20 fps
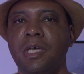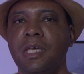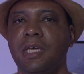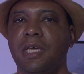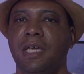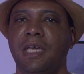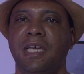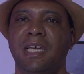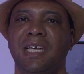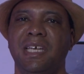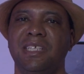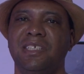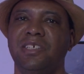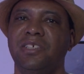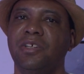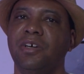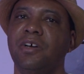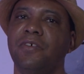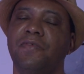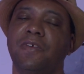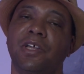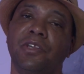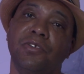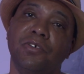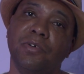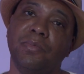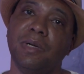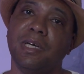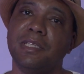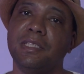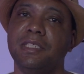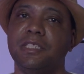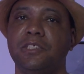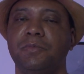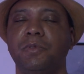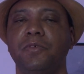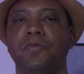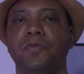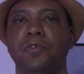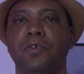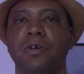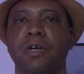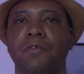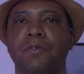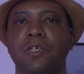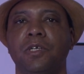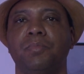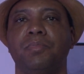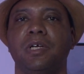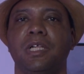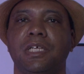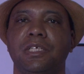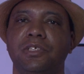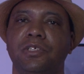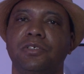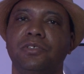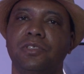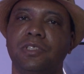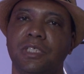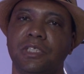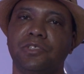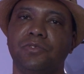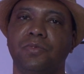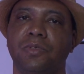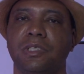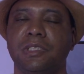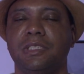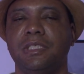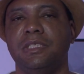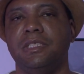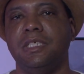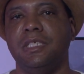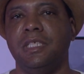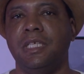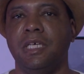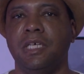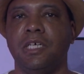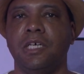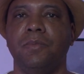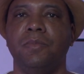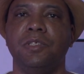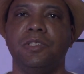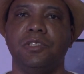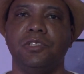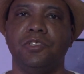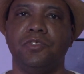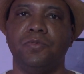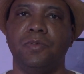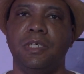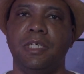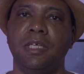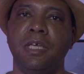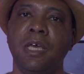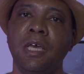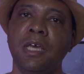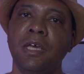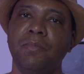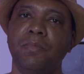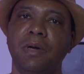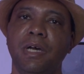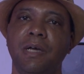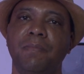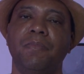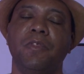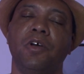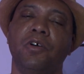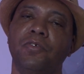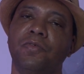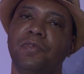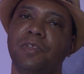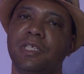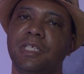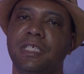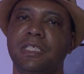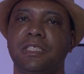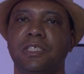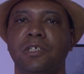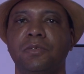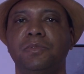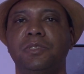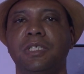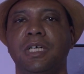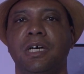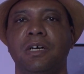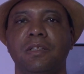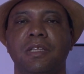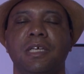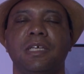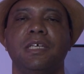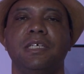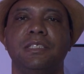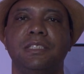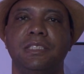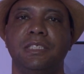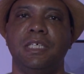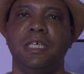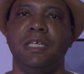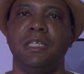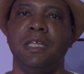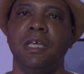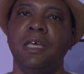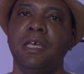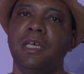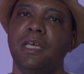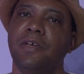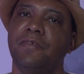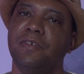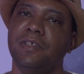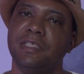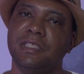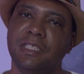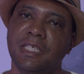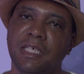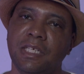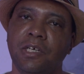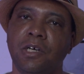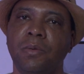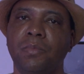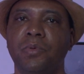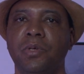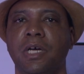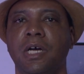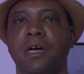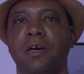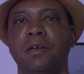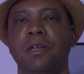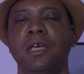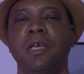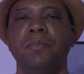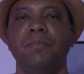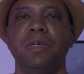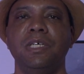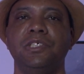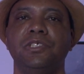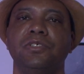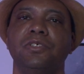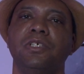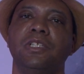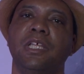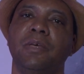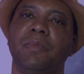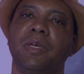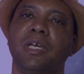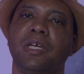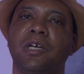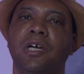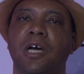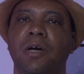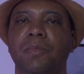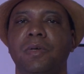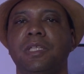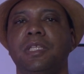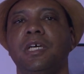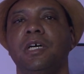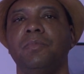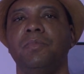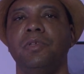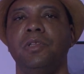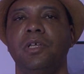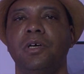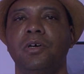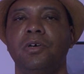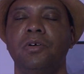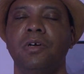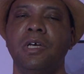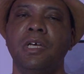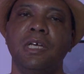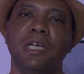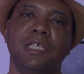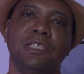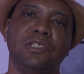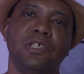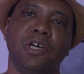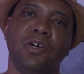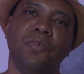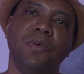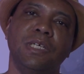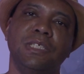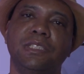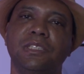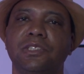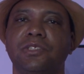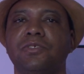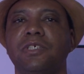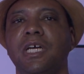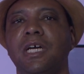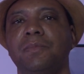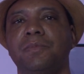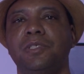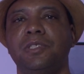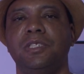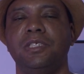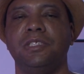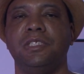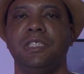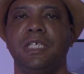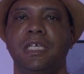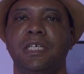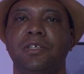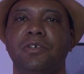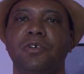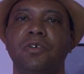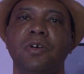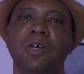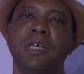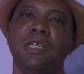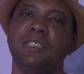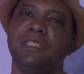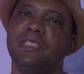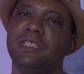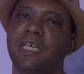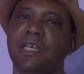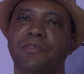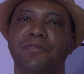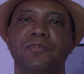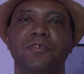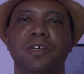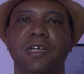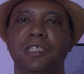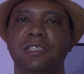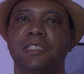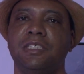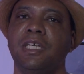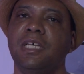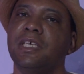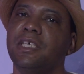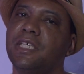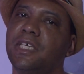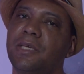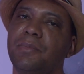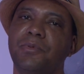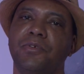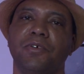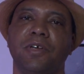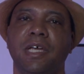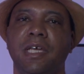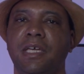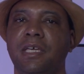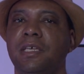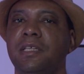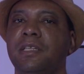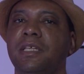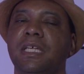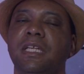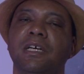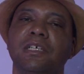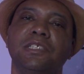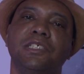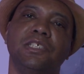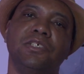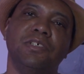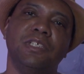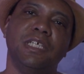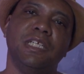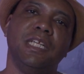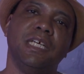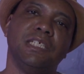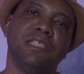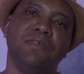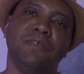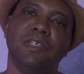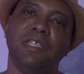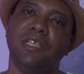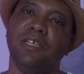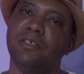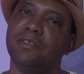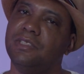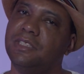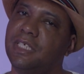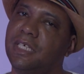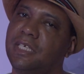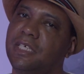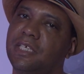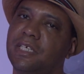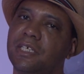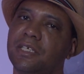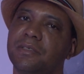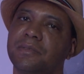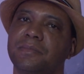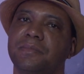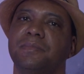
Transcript: And you know, if I knew about this before, I would have probably used this one since it did come with the suite. But hopefully this helped you out. Like I said, if this did help you out, make sure you leave me a comment down below. As always, subscribe to the channel, stay fresh, Keep creating, and I'll see you in the next video. Take care.